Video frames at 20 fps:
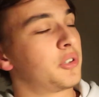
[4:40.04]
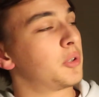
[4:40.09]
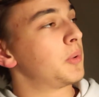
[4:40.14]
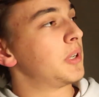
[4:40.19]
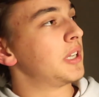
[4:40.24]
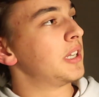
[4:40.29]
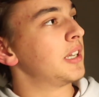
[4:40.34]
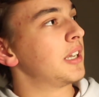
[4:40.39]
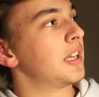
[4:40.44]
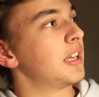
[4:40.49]

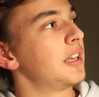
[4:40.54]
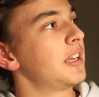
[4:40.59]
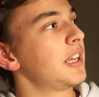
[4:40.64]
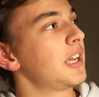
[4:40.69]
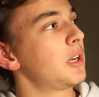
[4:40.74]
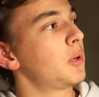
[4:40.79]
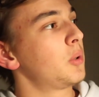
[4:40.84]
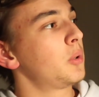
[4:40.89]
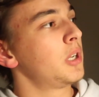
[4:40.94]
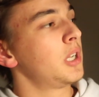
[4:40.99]
screen
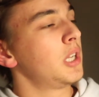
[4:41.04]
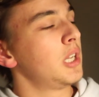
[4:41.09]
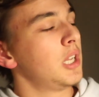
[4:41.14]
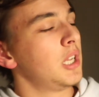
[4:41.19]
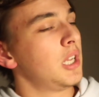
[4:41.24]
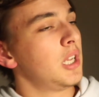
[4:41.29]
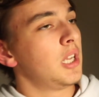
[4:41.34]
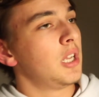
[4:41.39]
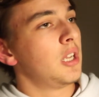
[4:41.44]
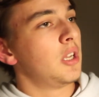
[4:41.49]
now.
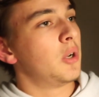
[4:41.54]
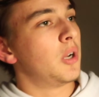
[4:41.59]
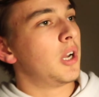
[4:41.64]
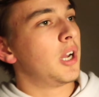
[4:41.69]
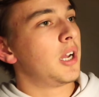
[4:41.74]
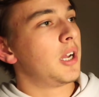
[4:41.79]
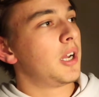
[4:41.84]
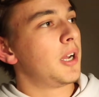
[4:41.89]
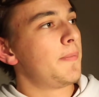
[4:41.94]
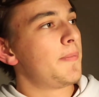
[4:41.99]

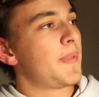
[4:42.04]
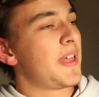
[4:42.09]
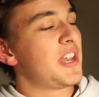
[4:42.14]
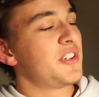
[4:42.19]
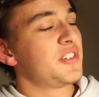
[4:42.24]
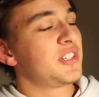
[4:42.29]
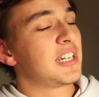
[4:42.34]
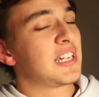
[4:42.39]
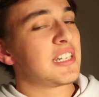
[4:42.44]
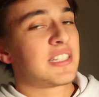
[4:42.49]
And
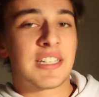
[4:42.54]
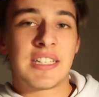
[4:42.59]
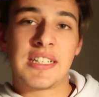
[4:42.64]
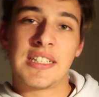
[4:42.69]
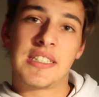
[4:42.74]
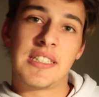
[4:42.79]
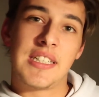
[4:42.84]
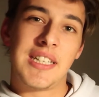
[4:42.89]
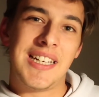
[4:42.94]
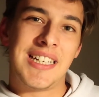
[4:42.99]
as you guys
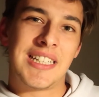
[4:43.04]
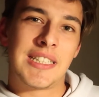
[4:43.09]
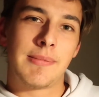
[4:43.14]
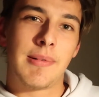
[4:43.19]
can see,